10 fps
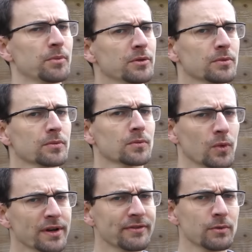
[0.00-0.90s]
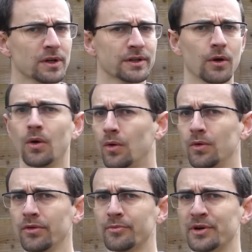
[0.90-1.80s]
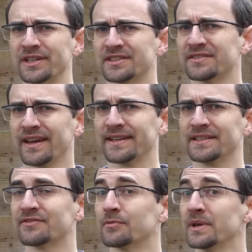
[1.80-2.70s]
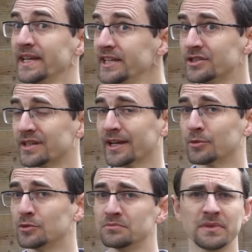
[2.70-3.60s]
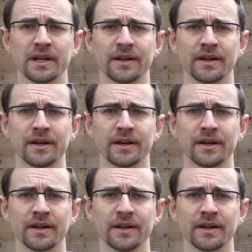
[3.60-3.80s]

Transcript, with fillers: But what if you want all the bricks and teddies from each table,